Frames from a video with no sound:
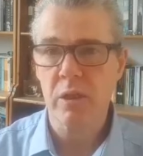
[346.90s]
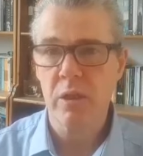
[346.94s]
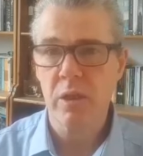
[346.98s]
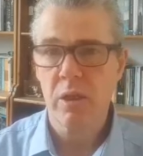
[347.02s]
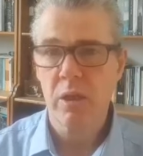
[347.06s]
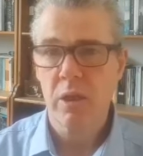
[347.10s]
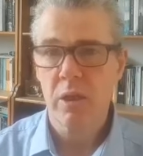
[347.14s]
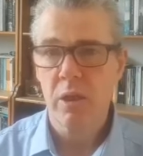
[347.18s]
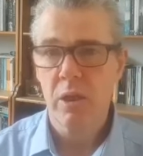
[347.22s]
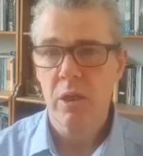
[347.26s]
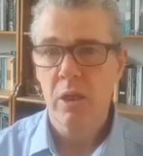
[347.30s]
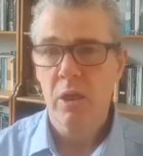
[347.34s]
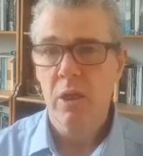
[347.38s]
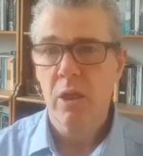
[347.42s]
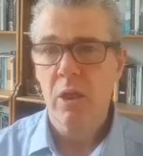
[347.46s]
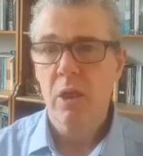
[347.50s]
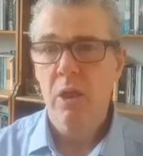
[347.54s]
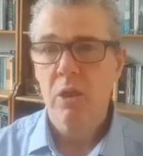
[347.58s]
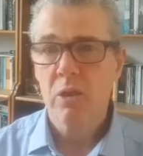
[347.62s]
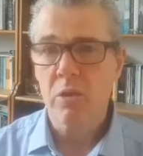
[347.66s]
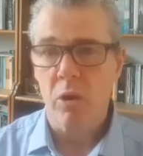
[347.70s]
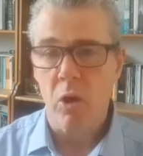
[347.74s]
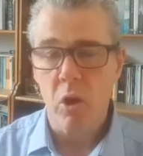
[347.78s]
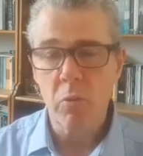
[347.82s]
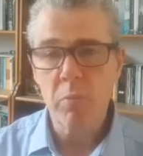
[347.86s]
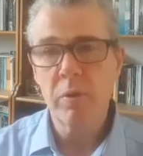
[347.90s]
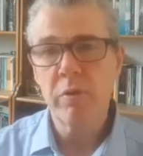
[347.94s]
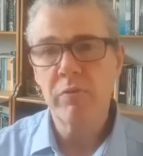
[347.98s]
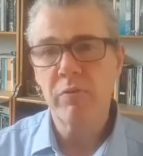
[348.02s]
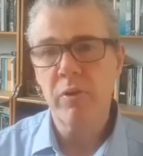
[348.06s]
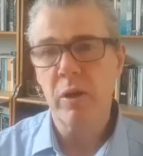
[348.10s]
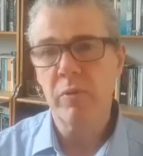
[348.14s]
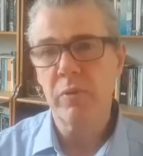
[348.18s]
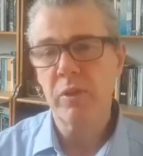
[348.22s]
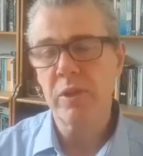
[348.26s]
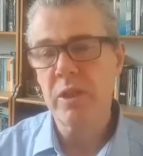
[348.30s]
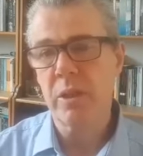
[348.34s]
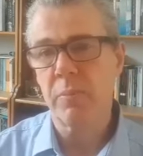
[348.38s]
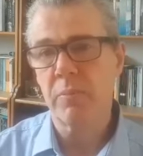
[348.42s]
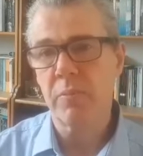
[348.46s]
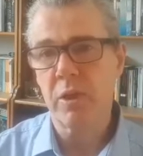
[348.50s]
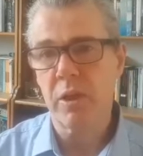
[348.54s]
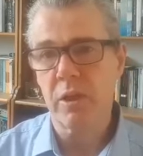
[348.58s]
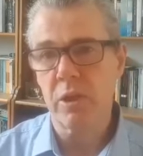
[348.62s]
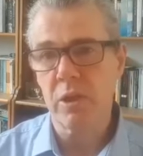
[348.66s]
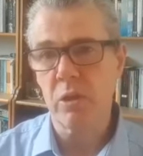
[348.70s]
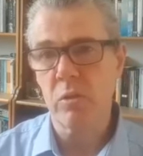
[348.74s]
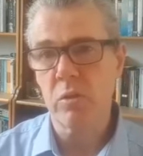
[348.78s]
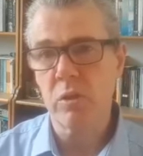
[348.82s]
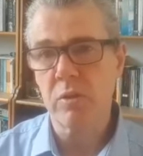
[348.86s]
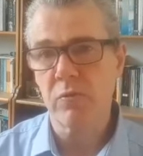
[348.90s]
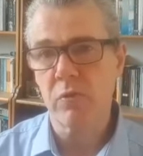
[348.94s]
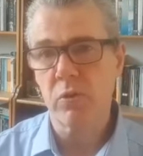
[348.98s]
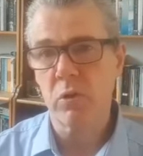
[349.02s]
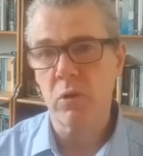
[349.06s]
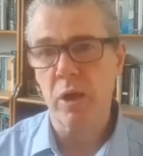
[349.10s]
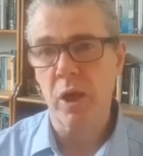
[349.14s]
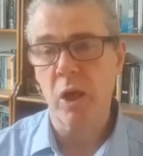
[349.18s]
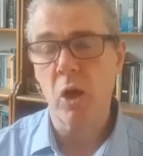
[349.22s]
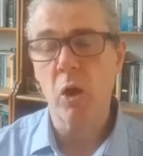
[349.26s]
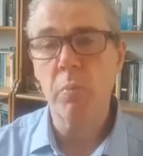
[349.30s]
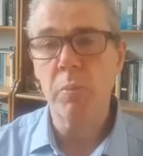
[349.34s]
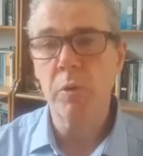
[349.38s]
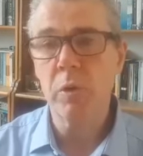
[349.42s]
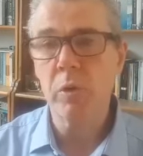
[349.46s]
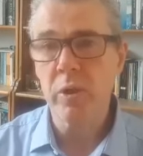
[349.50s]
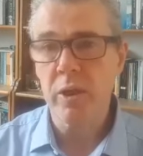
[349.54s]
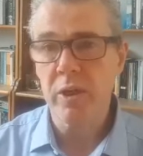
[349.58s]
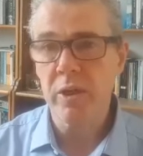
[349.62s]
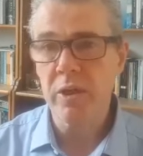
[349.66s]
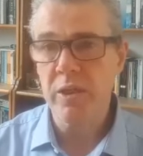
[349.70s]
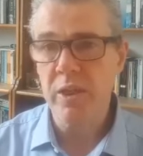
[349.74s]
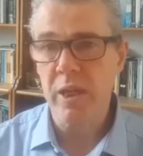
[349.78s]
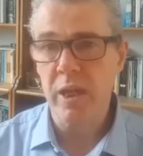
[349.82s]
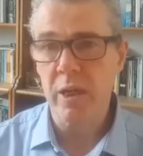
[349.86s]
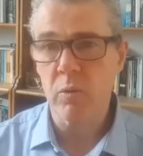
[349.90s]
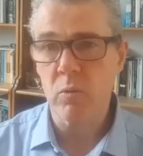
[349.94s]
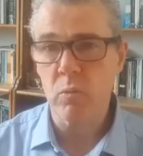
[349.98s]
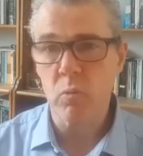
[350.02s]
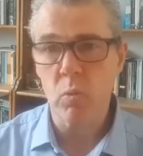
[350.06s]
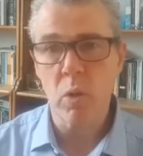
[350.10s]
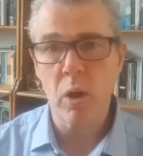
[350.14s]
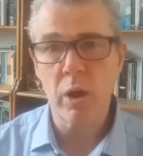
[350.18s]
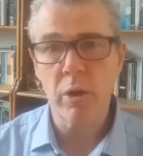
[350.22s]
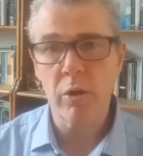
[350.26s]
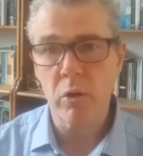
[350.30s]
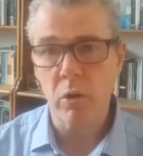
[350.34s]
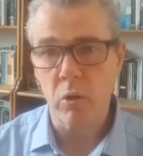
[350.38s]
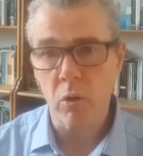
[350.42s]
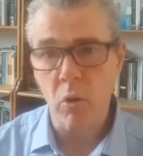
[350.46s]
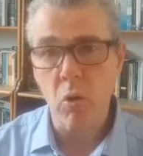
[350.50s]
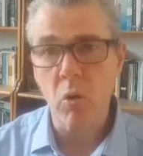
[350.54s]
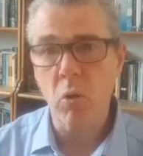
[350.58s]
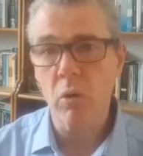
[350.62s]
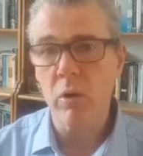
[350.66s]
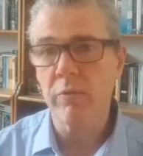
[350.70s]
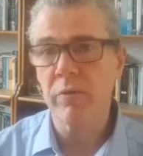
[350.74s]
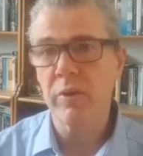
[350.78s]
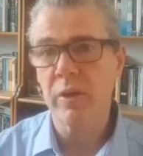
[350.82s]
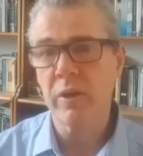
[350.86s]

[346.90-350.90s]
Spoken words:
So I hope you found this update useful. I hope you can attend one or all of the events